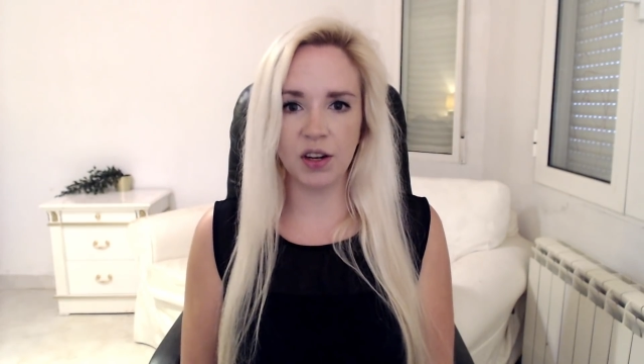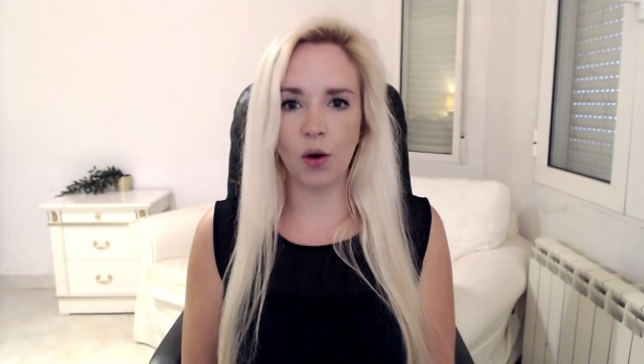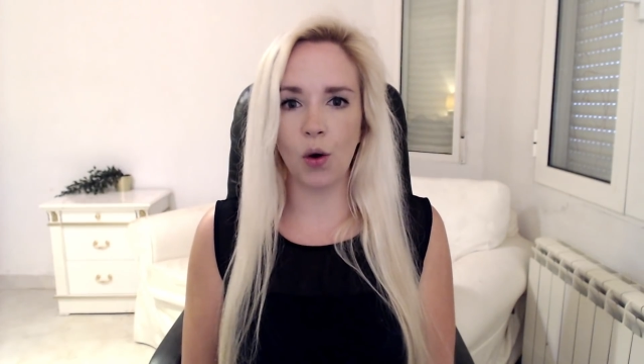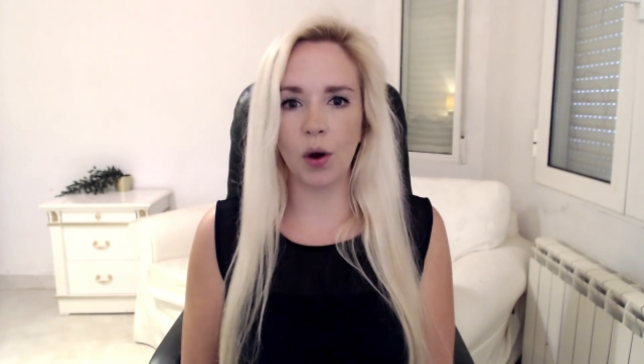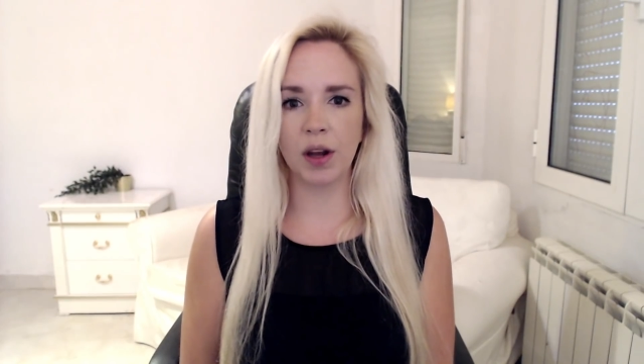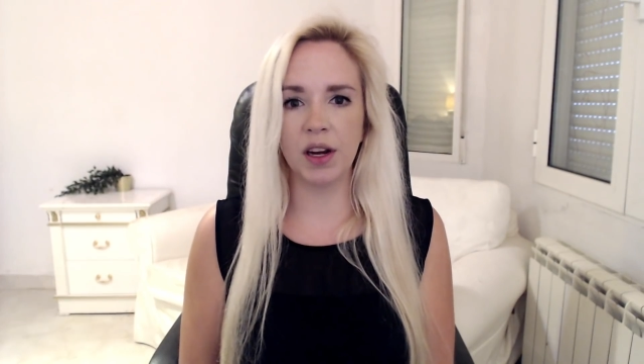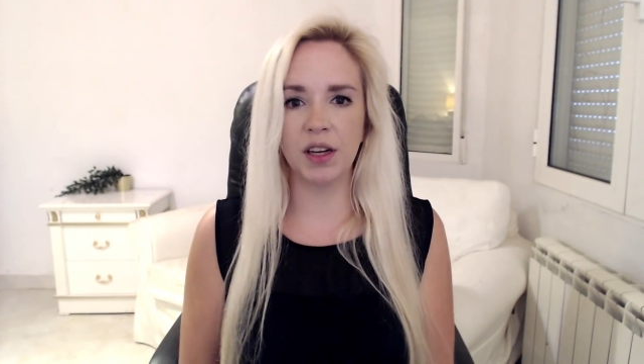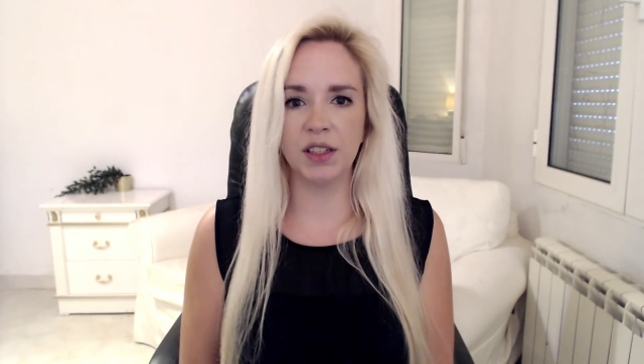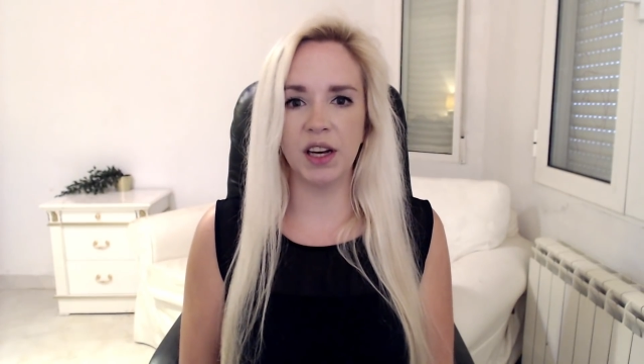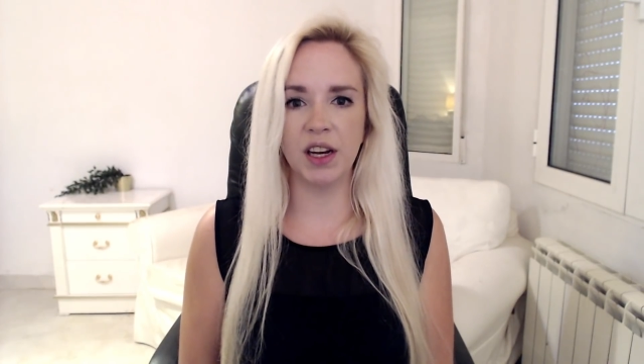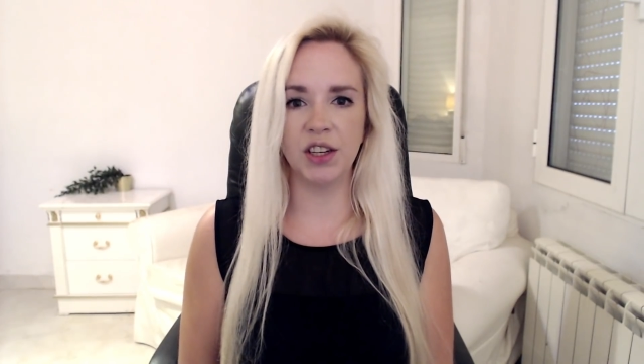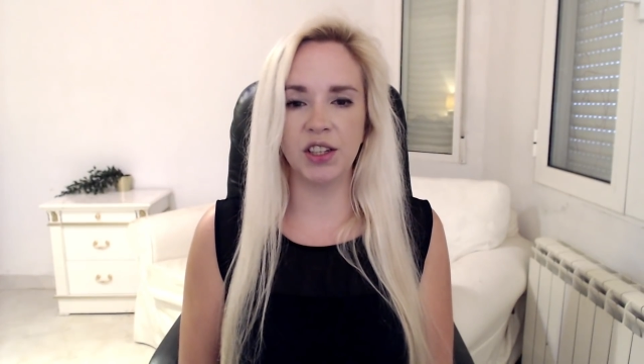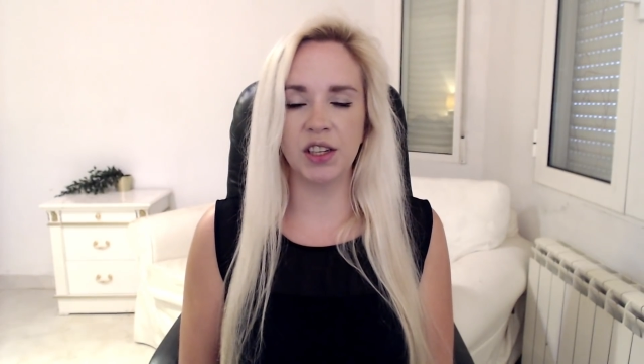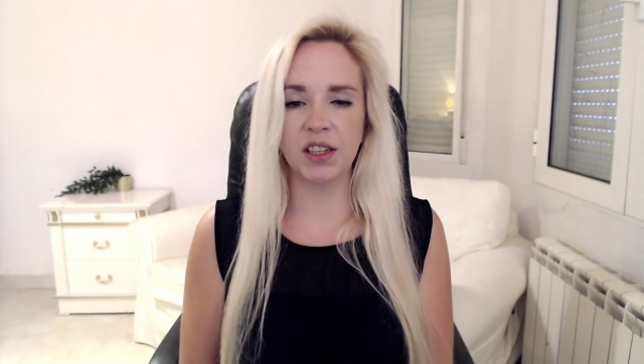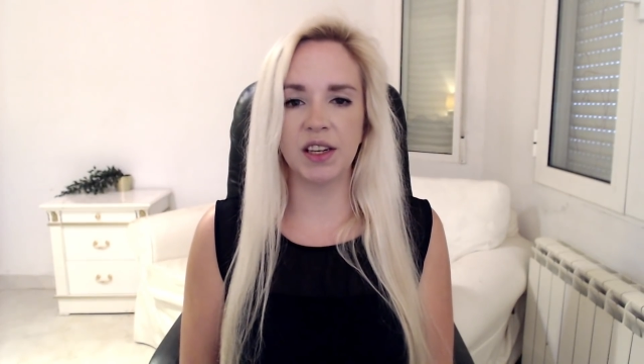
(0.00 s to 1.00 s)

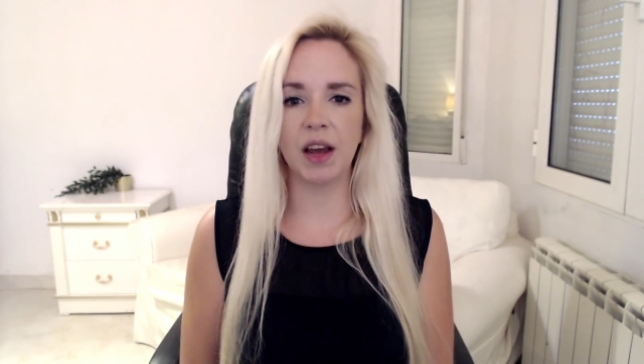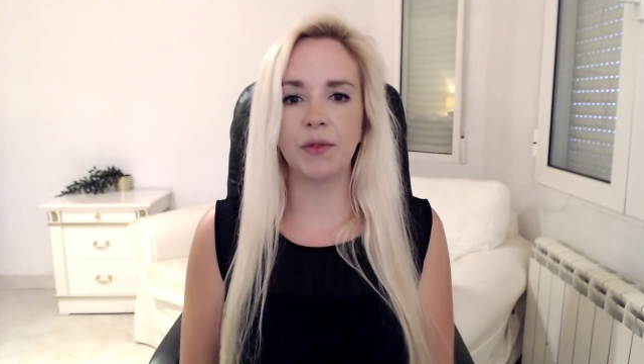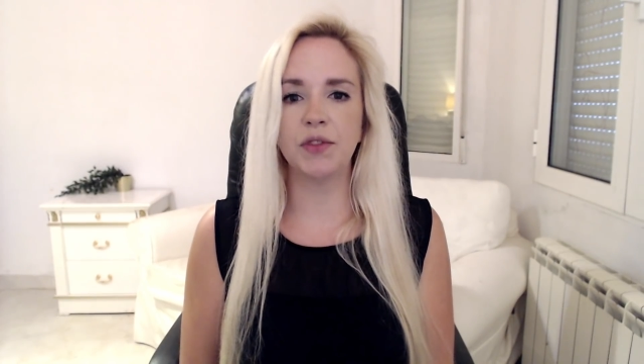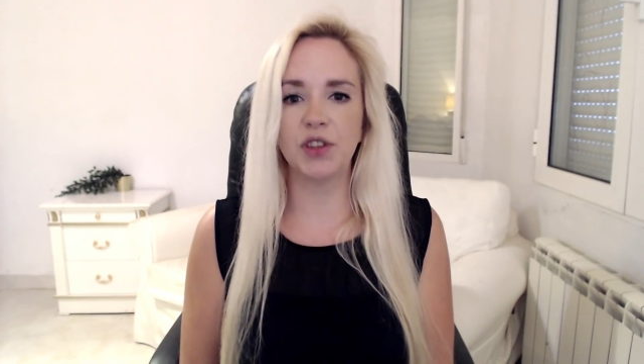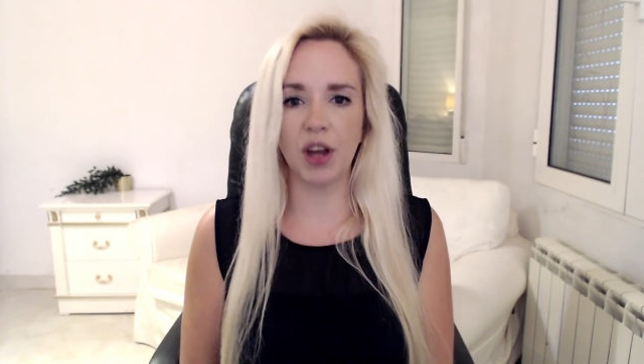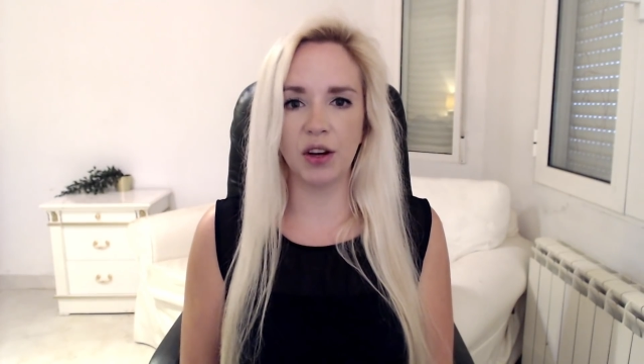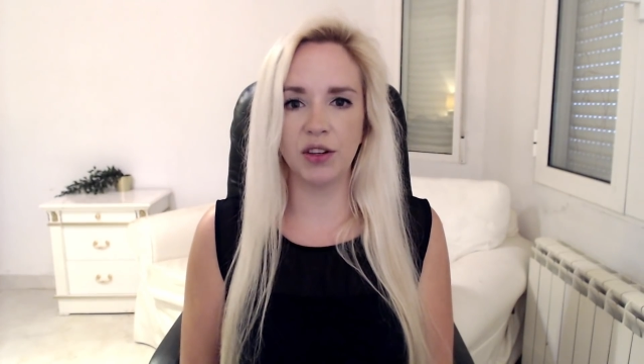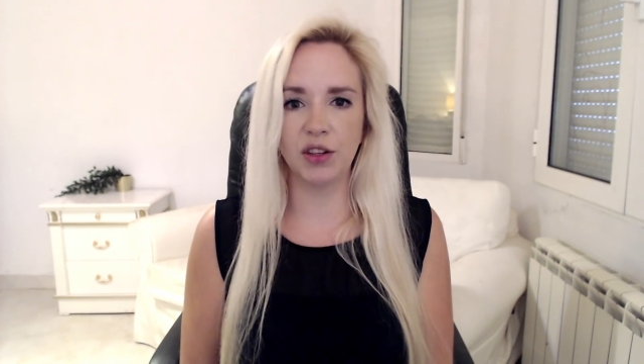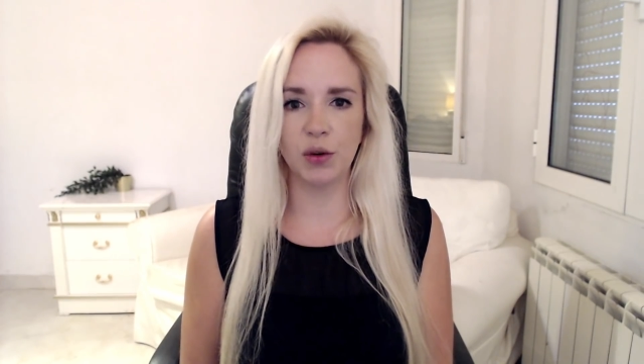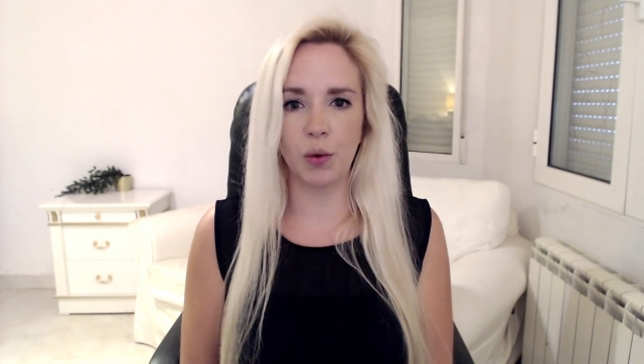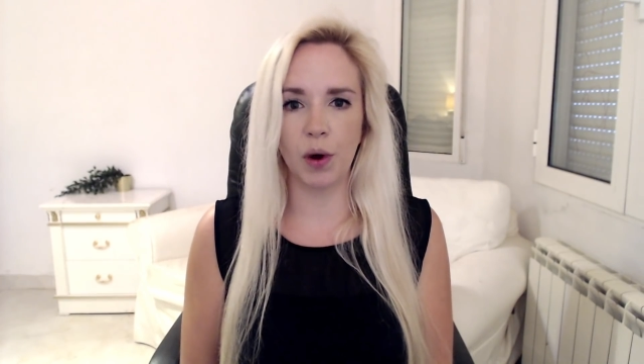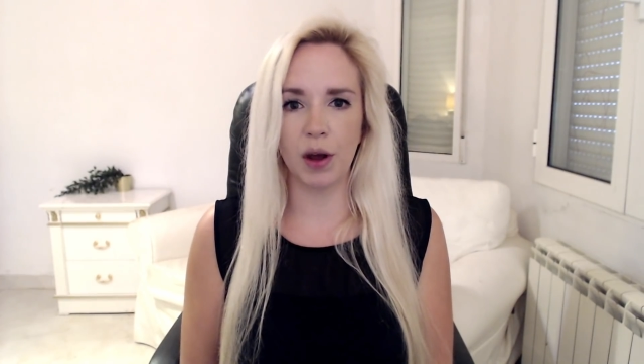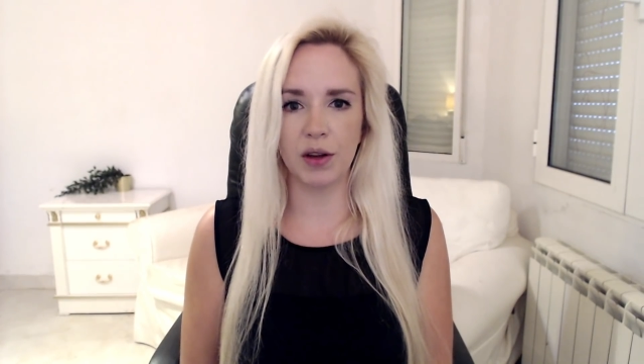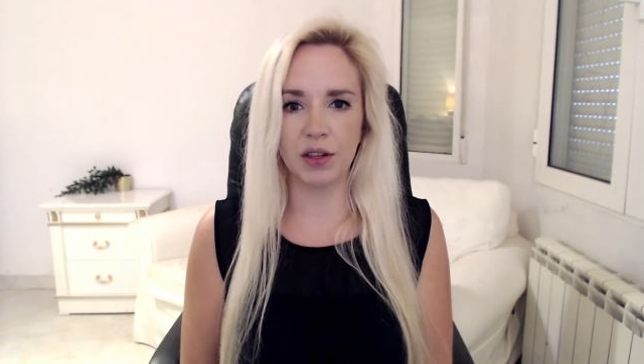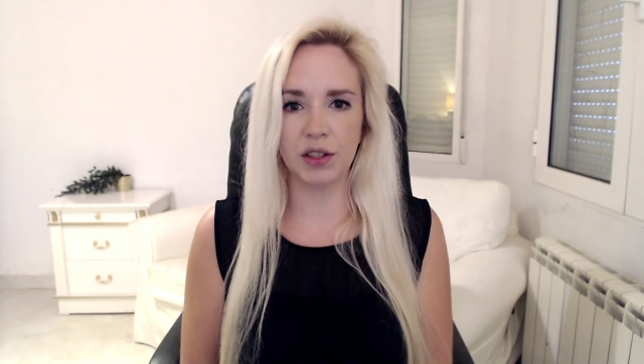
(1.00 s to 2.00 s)
organizations have done to
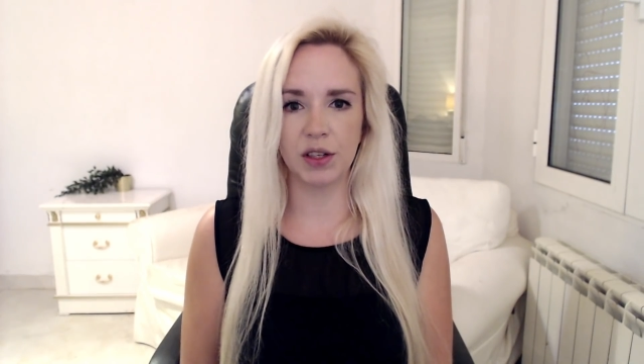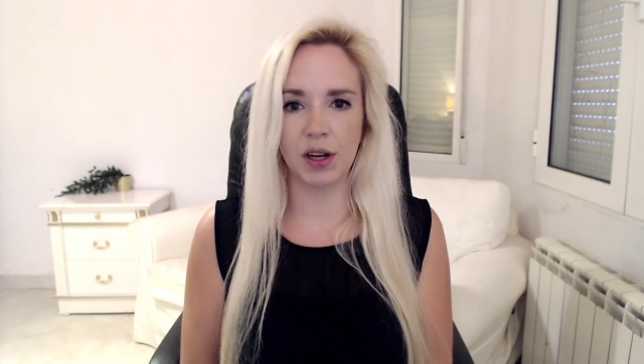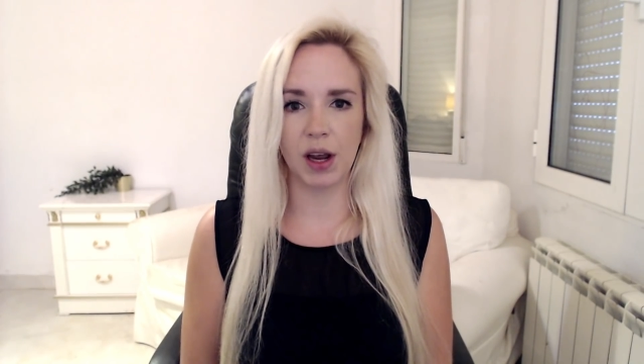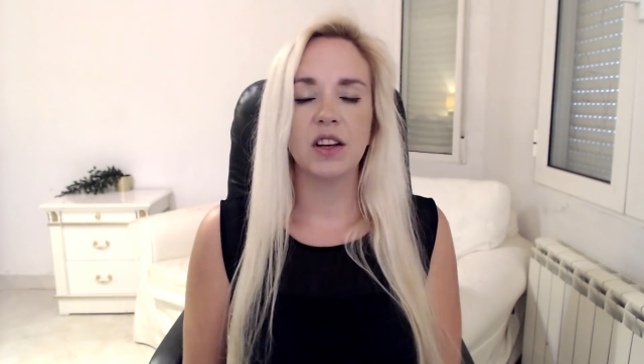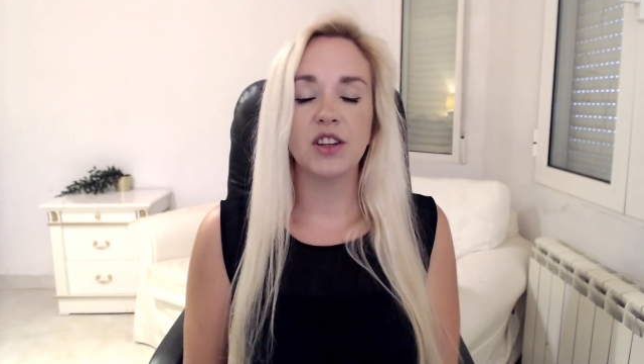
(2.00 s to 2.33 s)
us.